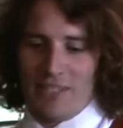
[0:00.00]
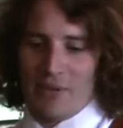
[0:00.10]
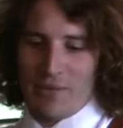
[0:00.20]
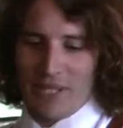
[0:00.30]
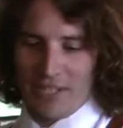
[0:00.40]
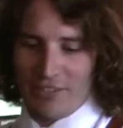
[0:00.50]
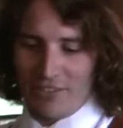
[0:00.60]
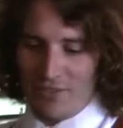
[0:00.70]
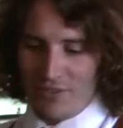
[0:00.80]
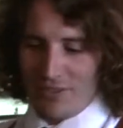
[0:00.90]
where we had
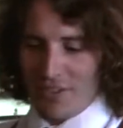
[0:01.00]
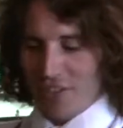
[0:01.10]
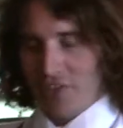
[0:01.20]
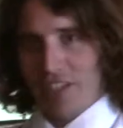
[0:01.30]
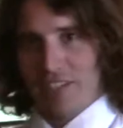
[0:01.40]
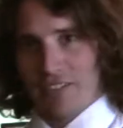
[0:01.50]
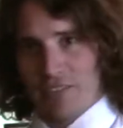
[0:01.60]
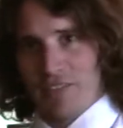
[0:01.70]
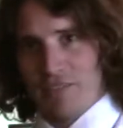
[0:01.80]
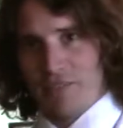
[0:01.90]
to design a drink
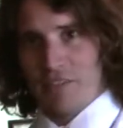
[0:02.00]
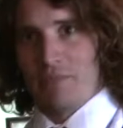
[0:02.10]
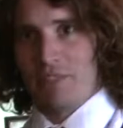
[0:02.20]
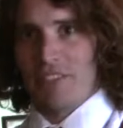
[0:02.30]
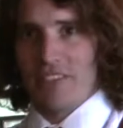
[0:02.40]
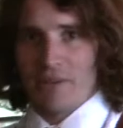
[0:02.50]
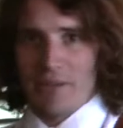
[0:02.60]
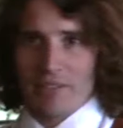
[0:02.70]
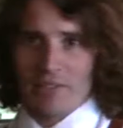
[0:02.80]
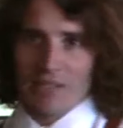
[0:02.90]
for British
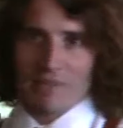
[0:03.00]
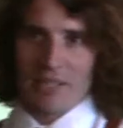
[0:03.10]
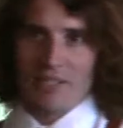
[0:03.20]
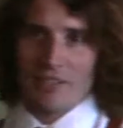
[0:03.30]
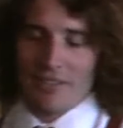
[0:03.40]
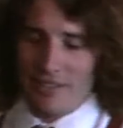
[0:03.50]
Airways, their menu.